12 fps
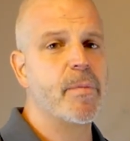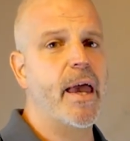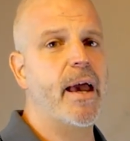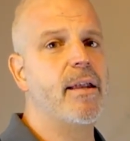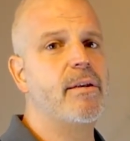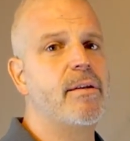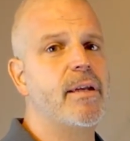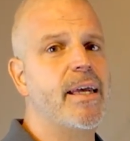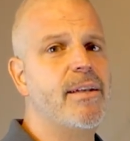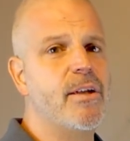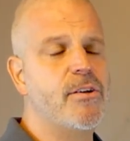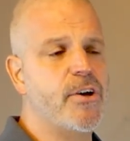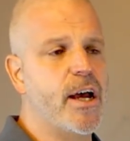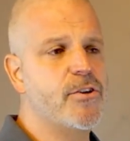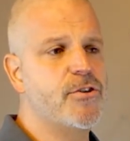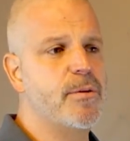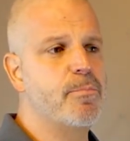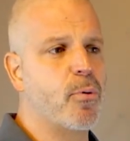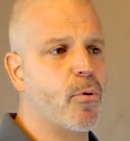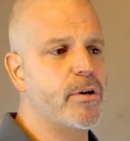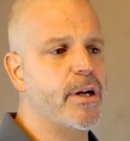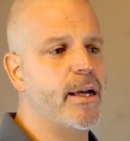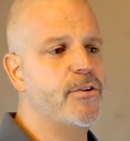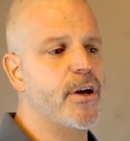And indigestion, poor
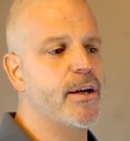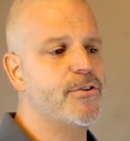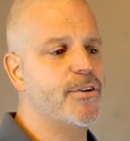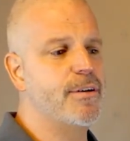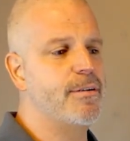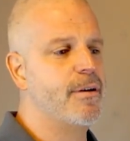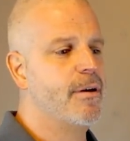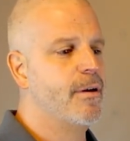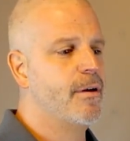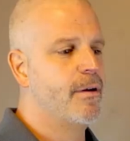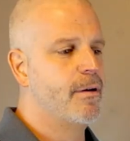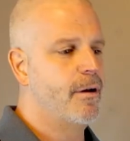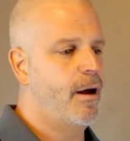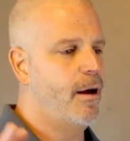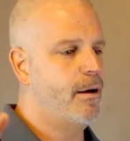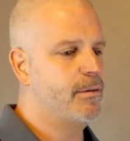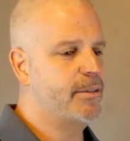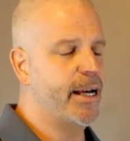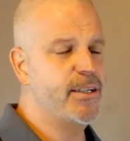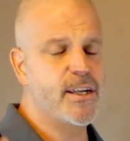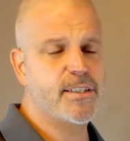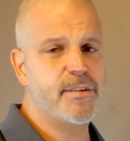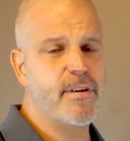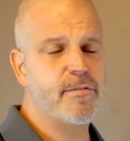digestion,
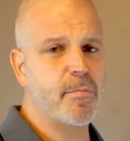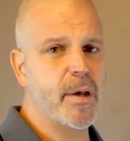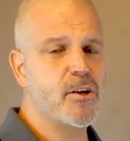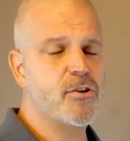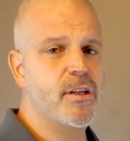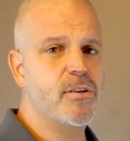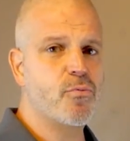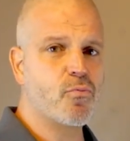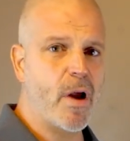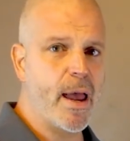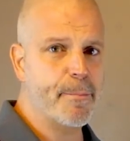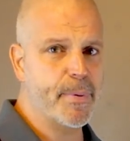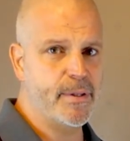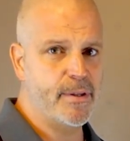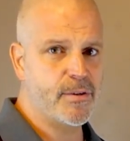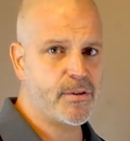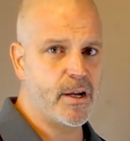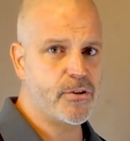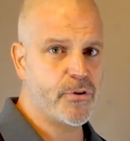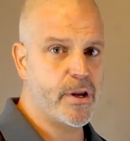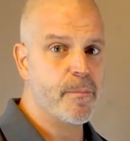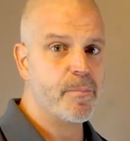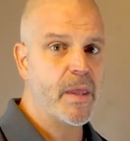digestive inflammation is rampant in this country.